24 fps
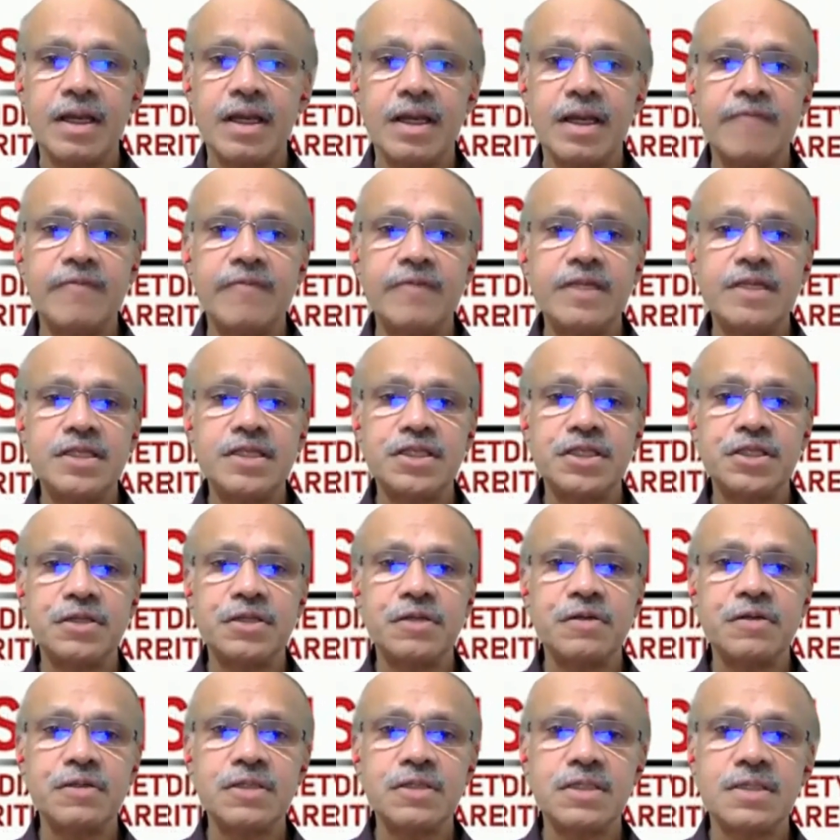And if this
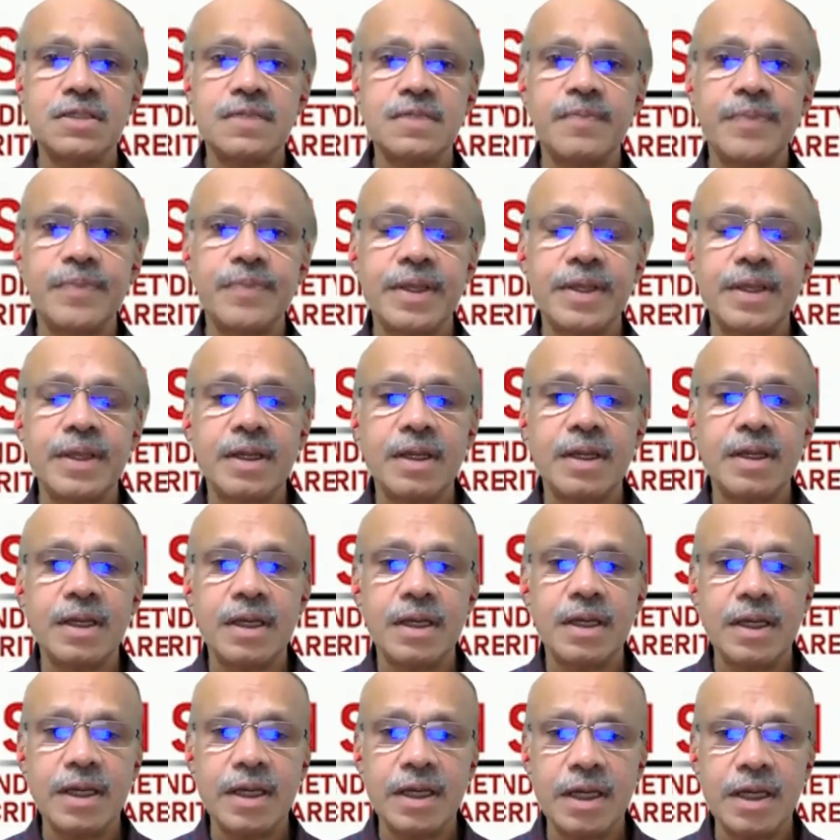shows
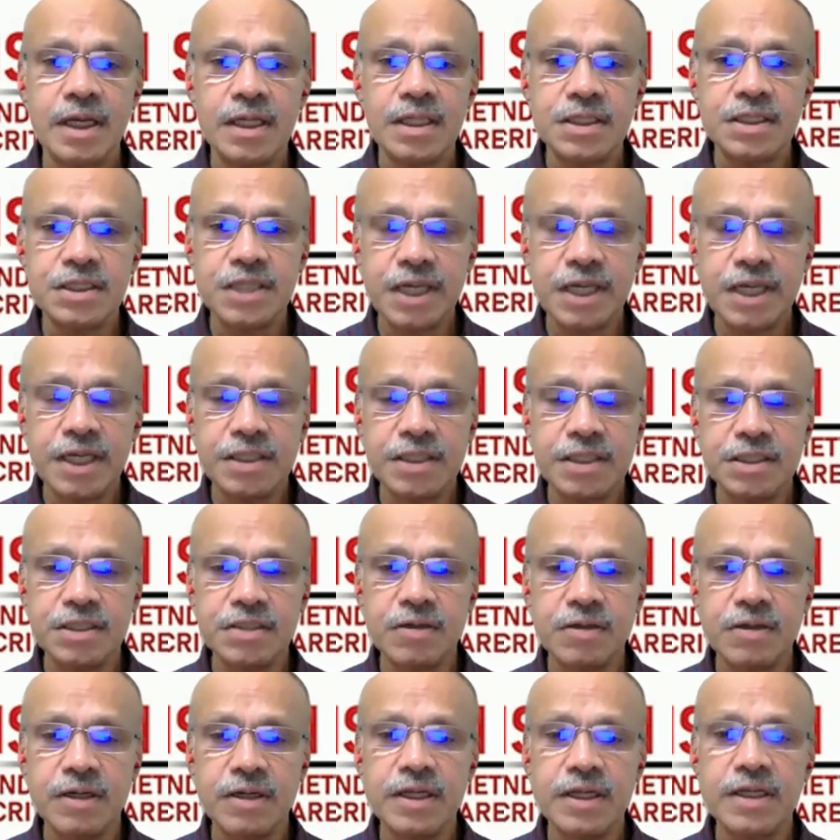a
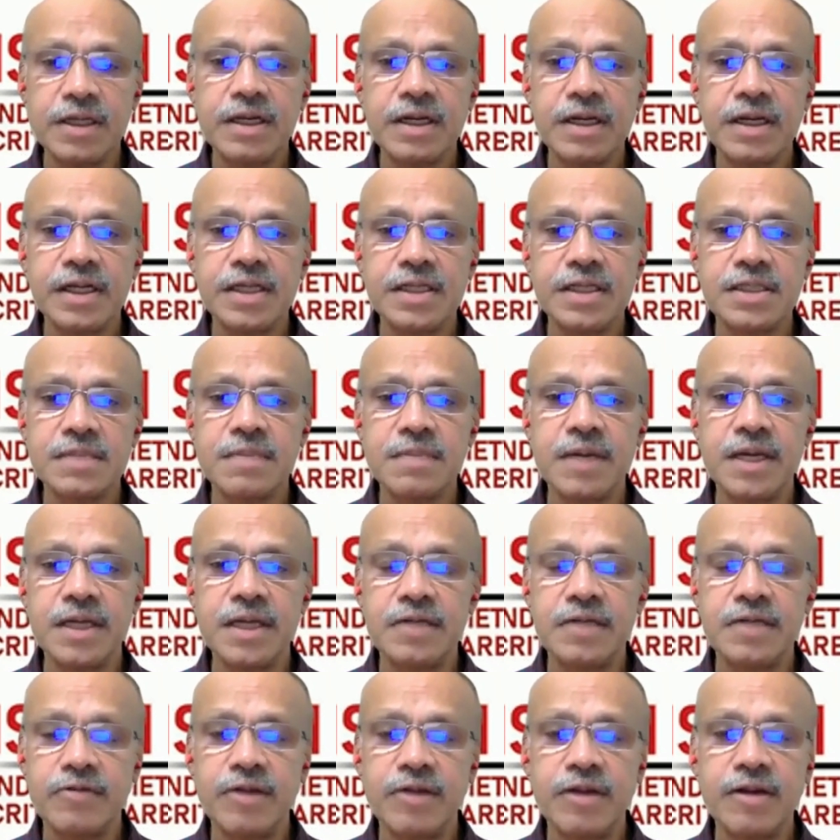change or an increase
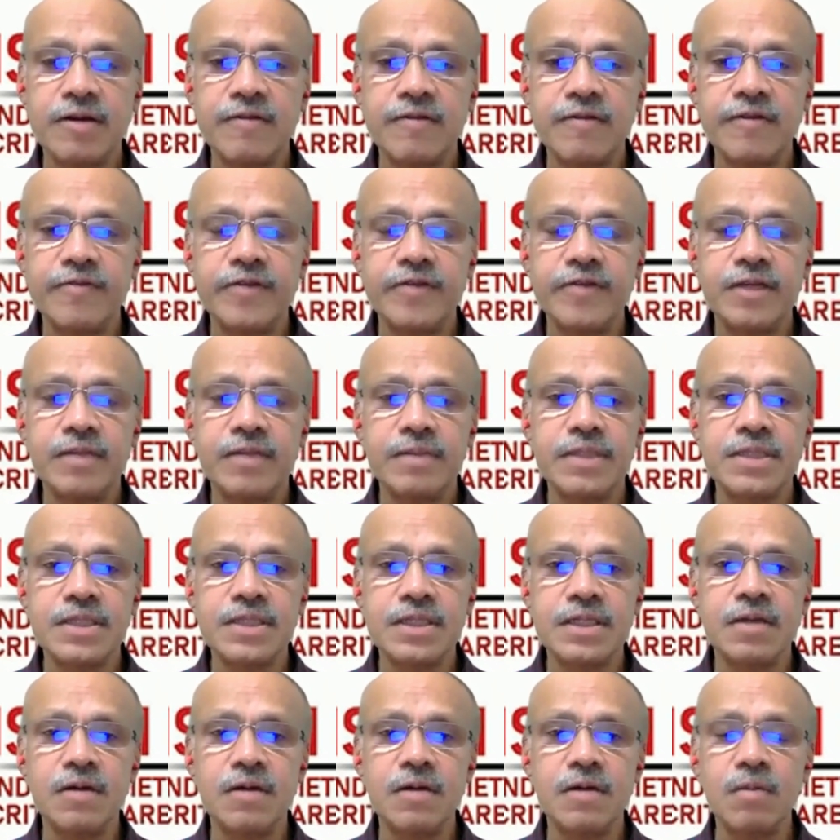by 12 to
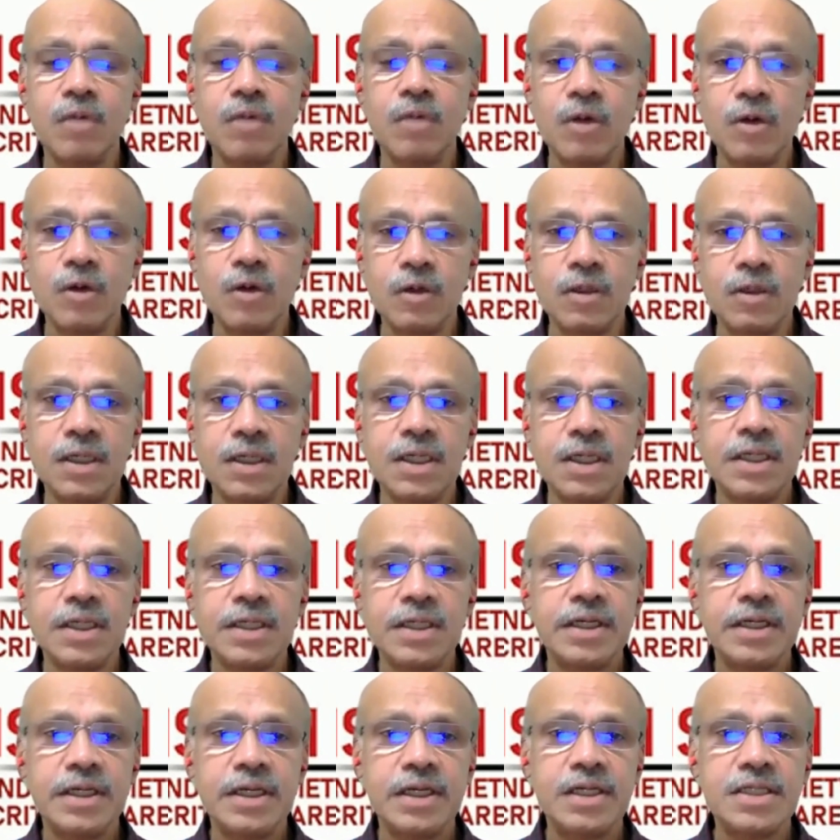15% or more,
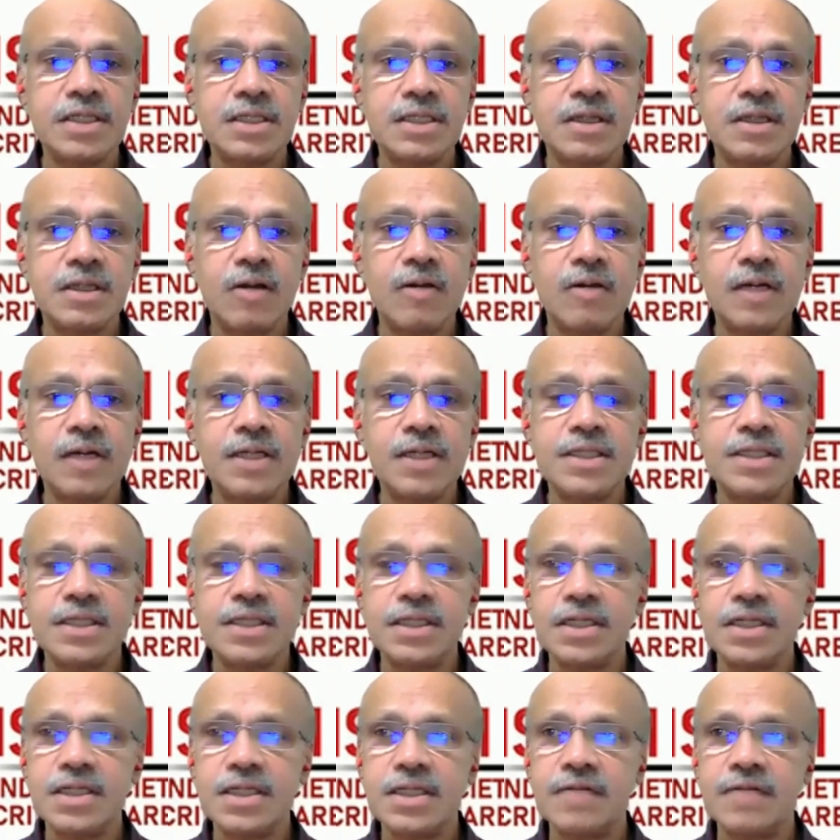it is strongly
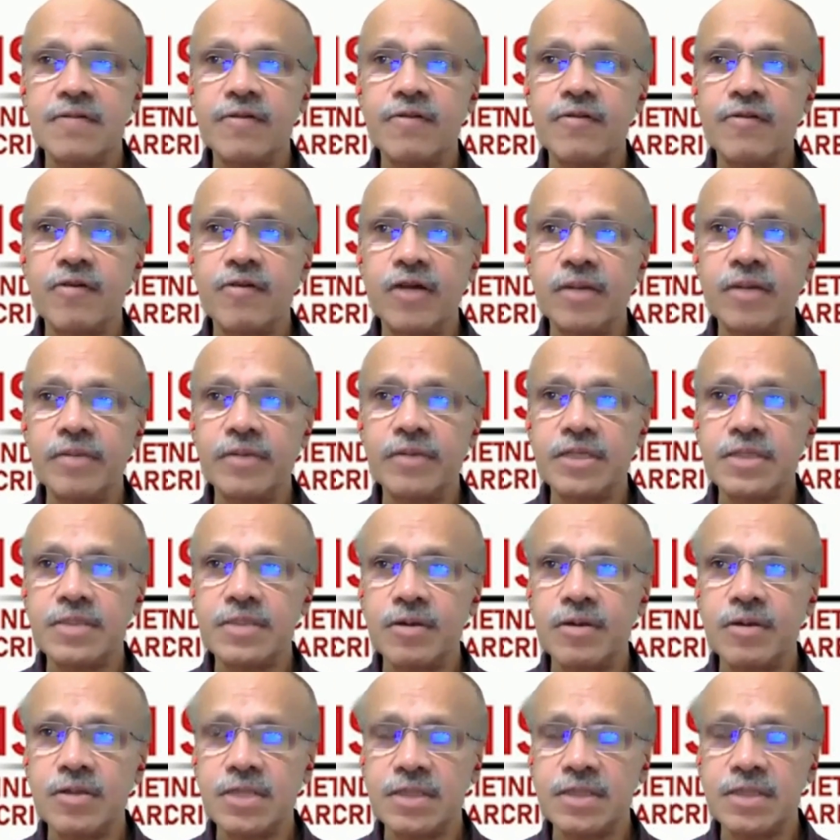suggestive of volume
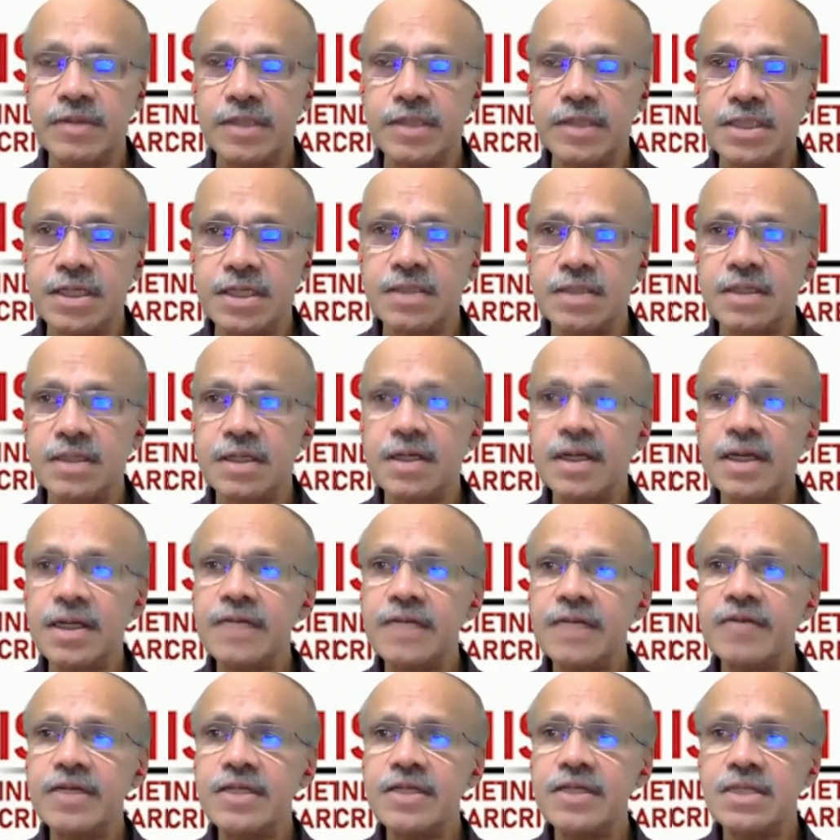responsiveness. It is
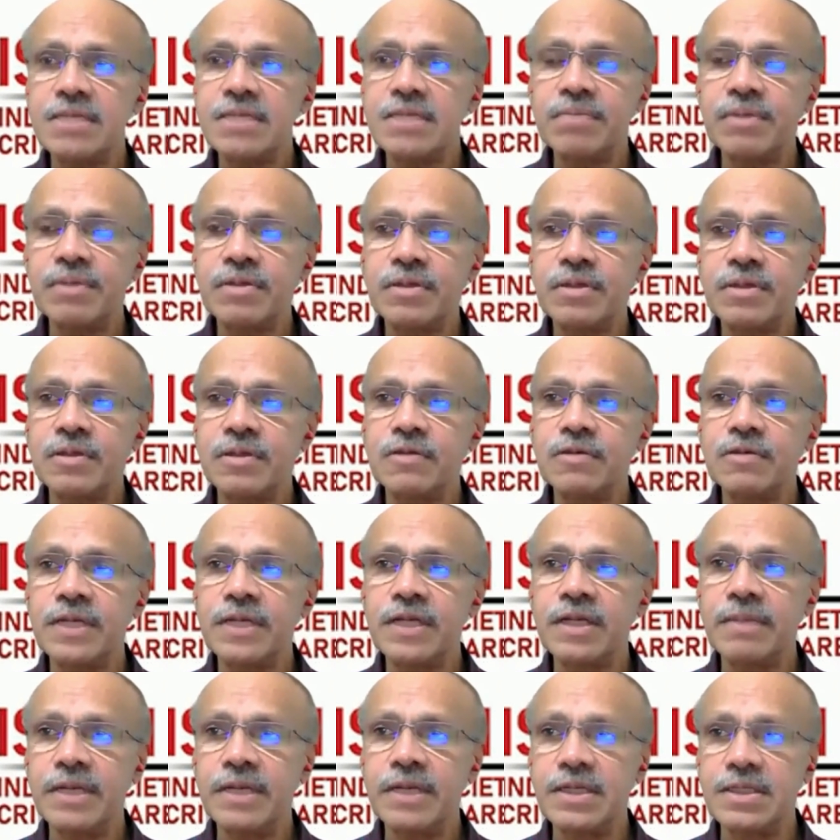relatively simple to do
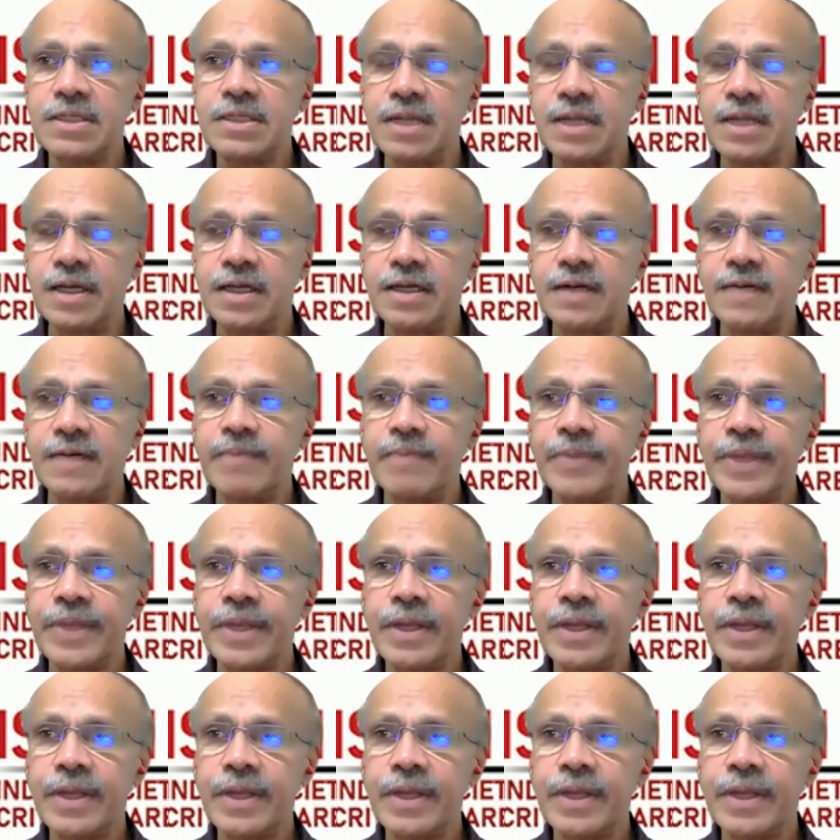by the bedside,